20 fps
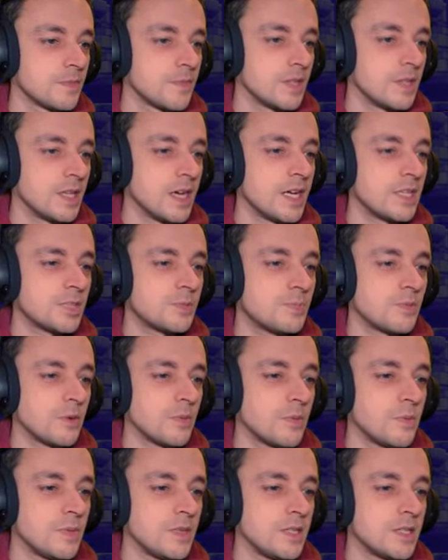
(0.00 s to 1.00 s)
That's
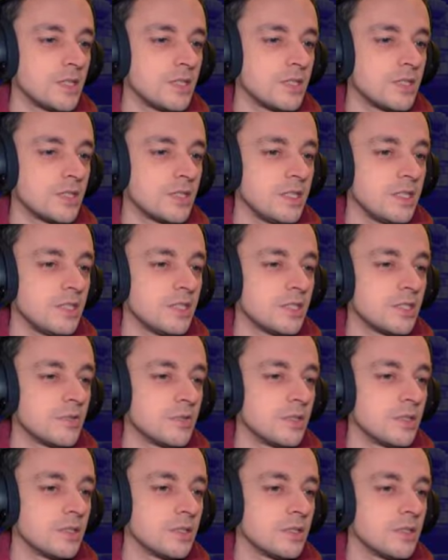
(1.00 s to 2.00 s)
probably going to lead us to
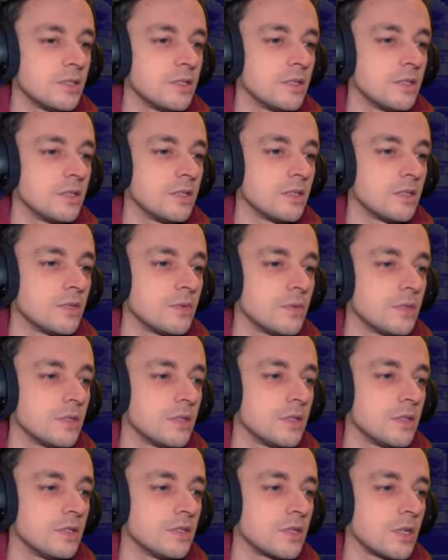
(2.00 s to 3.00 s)
another another one of
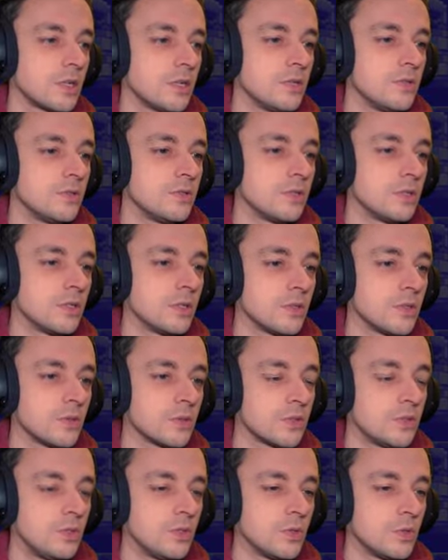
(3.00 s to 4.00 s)
those closed and
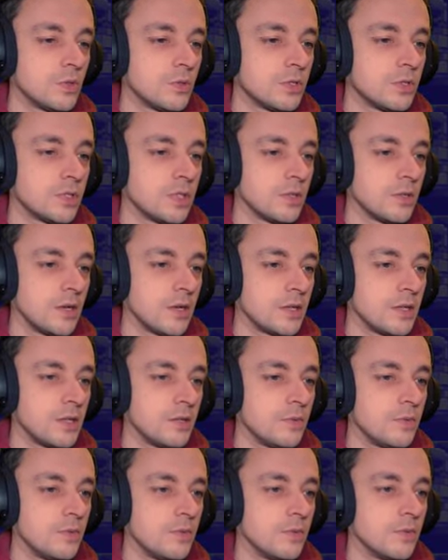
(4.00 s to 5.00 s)
locked doors, so I think
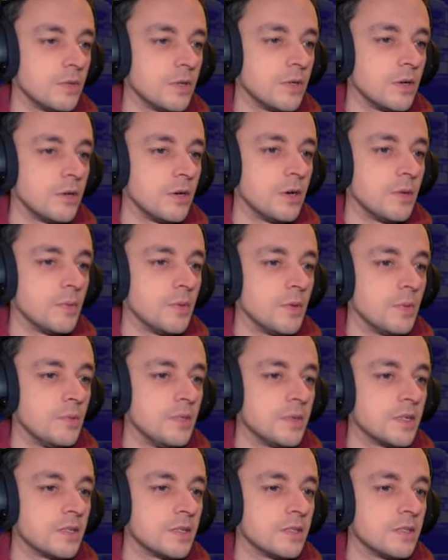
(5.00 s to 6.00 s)
we'll go up the
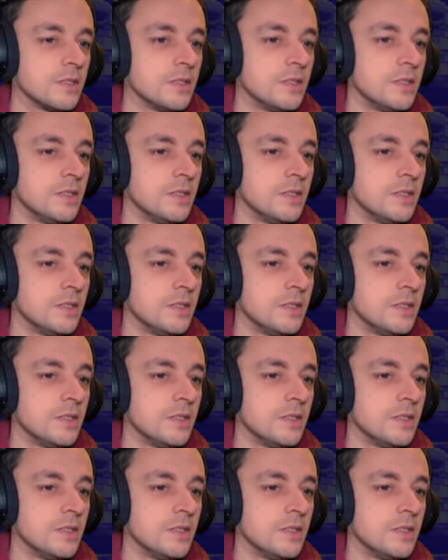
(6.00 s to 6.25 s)
middle